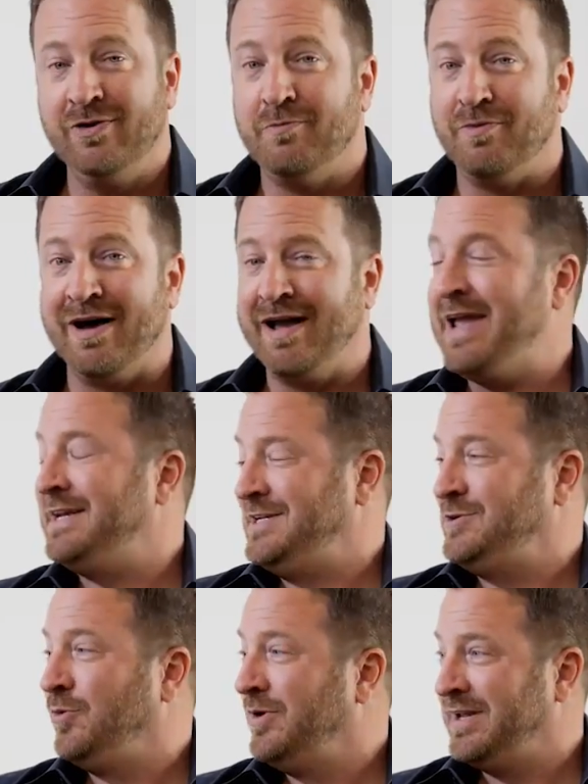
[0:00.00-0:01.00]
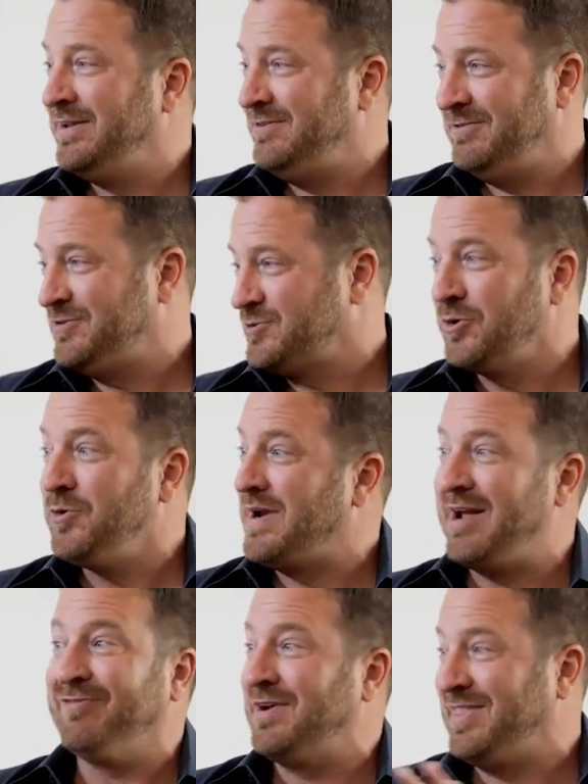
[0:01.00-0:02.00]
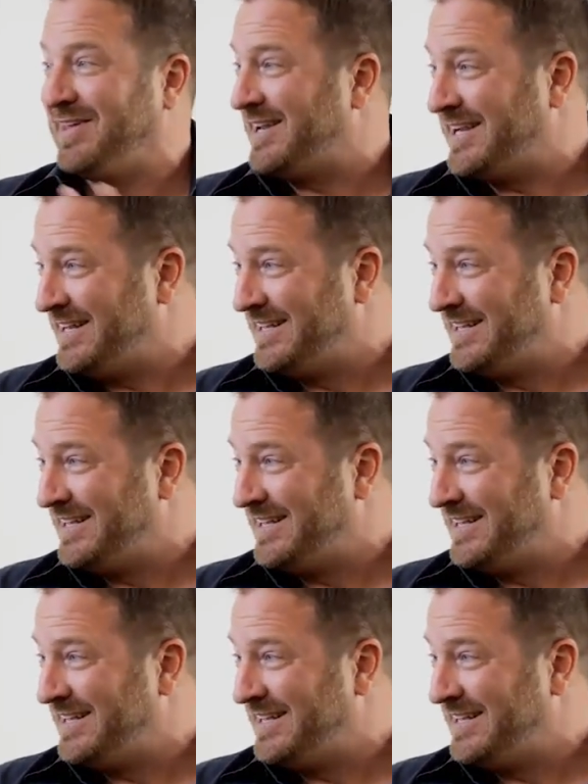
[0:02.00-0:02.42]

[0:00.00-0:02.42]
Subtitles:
you apply 80-20, it's true in everything.